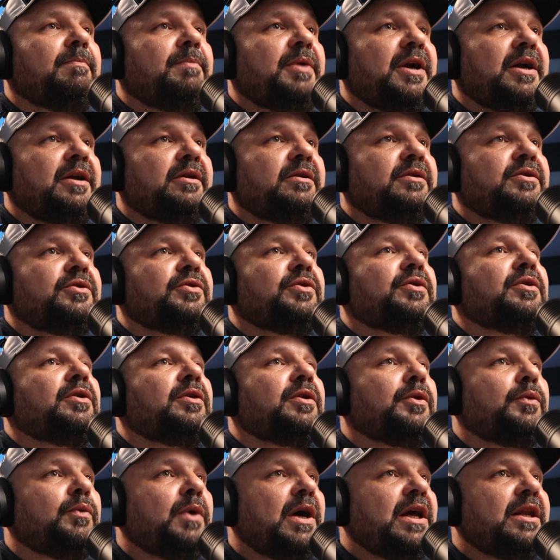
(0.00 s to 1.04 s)
pattern to your
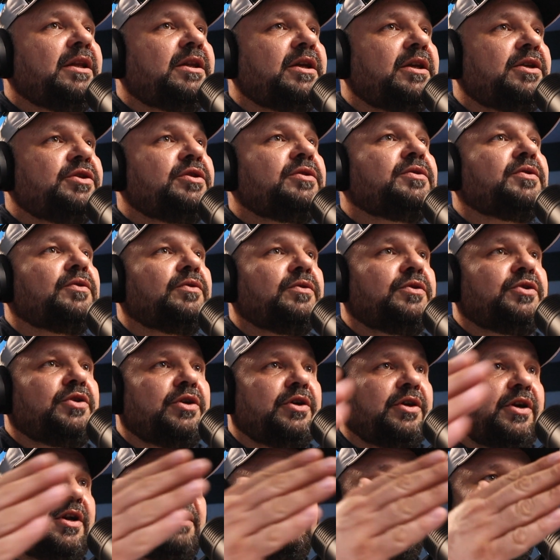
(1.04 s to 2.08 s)
advantage, so
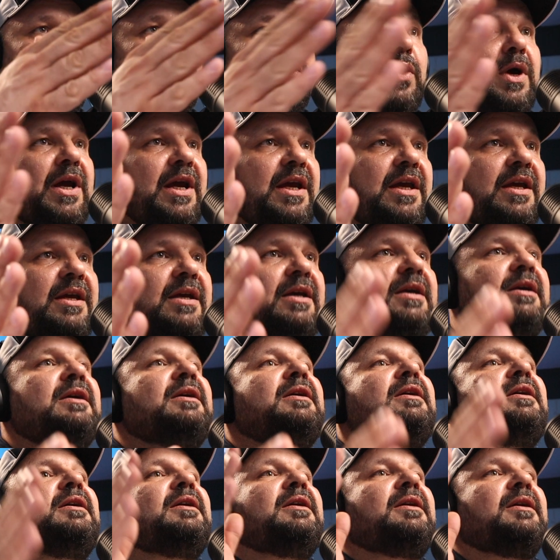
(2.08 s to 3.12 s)
turn them in a way
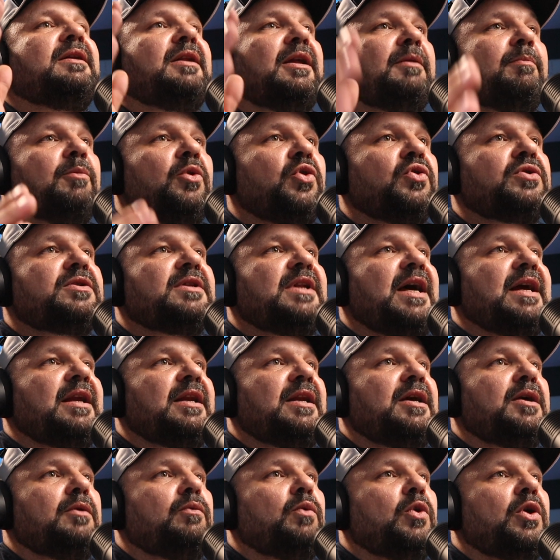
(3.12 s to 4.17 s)
that most
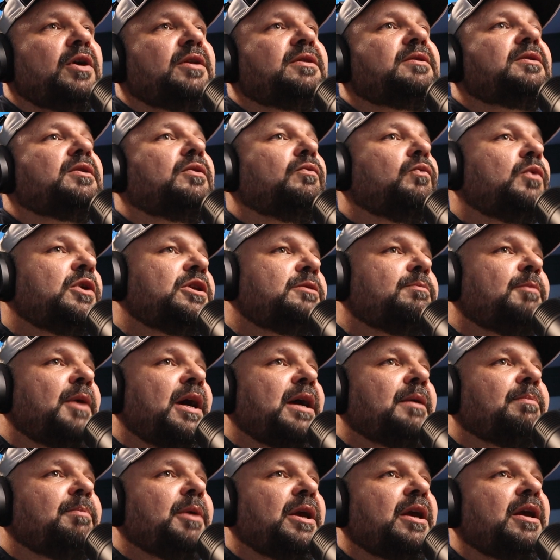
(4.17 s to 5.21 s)
likely avoids someone's
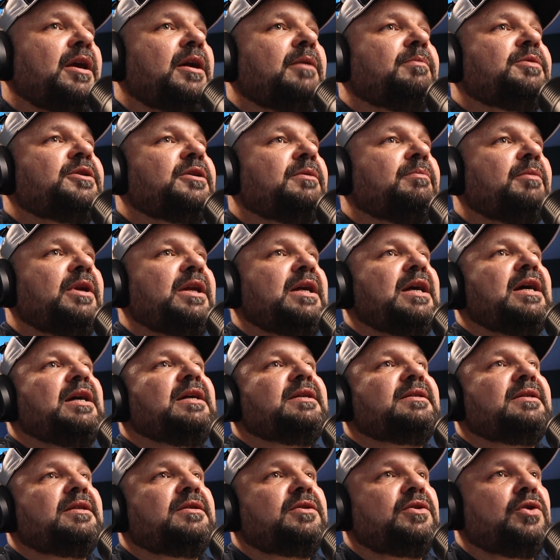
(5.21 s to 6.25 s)
mic picking up somebody
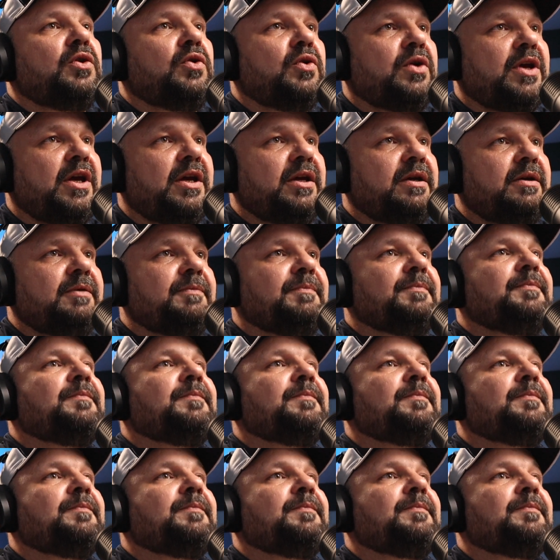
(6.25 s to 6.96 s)
else's talking.